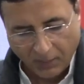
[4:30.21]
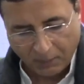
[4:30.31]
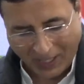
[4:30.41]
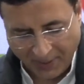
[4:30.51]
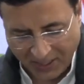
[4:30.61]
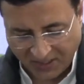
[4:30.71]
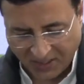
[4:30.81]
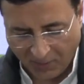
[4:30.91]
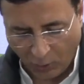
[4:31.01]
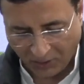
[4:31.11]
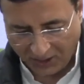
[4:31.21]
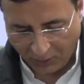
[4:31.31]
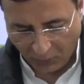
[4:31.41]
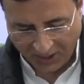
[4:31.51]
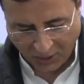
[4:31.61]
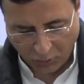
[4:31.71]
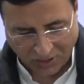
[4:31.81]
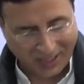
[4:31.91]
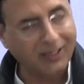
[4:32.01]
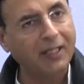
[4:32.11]
Prime Minister Modi, you need to
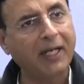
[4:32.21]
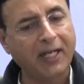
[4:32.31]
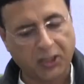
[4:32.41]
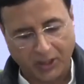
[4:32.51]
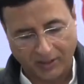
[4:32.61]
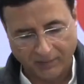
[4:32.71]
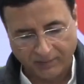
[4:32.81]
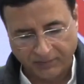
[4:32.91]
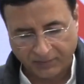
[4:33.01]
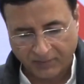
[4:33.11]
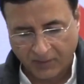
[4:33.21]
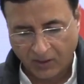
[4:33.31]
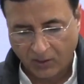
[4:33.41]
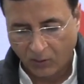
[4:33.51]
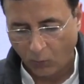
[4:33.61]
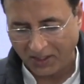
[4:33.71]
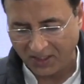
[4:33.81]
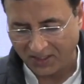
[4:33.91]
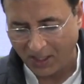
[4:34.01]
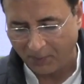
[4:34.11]
tell the nation, what
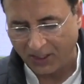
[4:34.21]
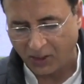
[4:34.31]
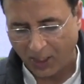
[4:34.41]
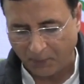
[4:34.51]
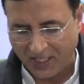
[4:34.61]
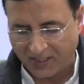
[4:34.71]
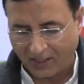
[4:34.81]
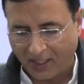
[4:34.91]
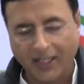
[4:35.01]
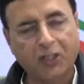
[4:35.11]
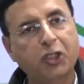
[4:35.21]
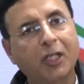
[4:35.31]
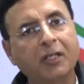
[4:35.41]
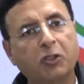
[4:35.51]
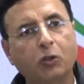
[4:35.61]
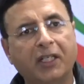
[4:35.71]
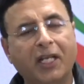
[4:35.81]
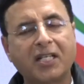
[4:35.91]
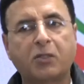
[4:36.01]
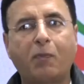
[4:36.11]
is the B J P's connection to the
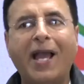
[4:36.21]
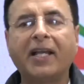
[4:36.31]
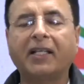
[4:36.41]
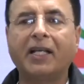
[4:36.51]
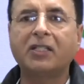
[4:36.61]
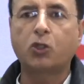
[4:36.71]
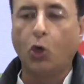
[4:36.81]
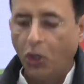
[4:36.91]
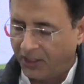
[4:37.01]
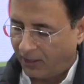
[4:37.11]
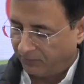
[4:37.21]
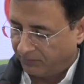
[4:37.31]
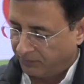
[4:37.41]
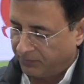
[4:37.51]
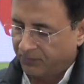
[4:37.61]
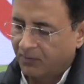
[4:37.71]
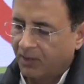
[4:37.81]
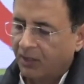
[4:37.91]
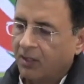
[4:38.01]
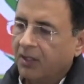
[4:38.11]
Yes Bank and its owner?
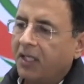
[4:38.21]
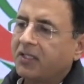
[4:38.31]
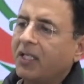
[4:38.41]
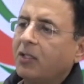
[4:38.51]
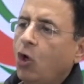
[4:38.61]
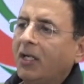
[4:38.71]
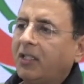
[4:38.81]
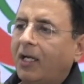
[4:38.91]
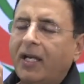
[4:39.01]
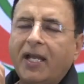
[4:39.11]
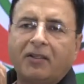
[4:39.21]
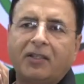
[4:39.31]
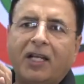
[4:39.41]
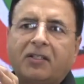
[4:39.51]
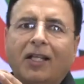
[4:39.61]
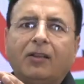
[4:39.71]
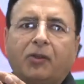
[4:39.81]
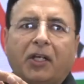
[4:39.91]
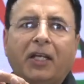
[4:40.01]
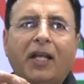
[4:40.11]
Is it not correct that till
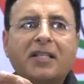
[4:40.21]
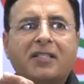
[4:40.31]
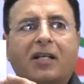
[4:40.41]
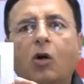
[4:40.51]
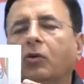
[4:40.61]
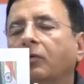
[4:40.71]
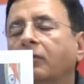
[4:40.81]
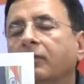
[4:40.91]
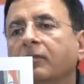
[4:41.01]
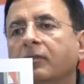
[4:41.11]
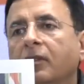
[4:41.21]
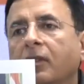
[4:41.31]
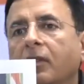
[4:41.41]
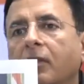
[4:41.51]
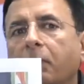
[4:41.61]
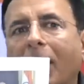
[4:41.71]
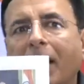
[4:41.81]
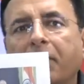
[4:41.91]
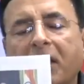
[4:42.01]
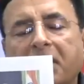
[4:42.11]
three days ago,
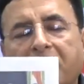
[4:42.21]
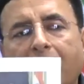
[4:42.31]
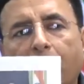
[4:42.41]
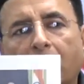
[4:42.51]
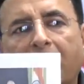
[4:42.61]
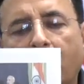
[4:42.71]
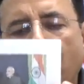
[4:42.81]
Prime Minister Modi